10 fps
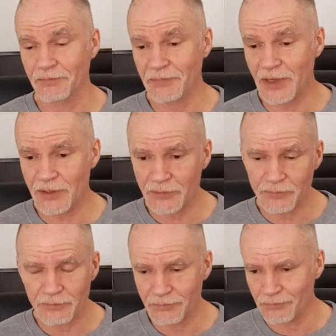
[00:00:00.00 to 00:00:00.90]
no,
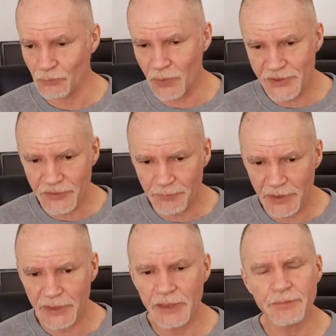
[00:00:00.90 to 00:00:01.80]
waste of
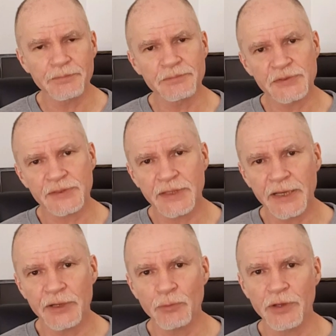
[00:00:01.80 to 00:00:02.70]
money,
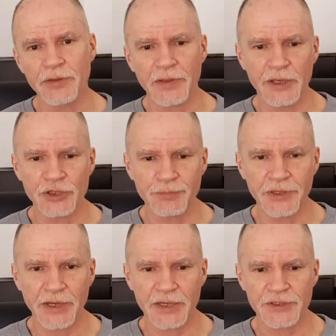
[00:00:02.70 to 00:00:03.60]
stay with
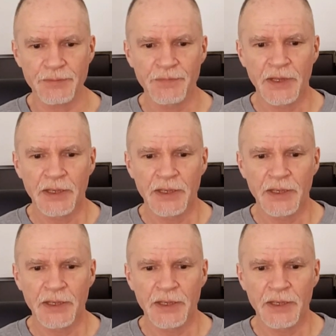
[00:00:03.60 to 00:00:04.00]
HPS.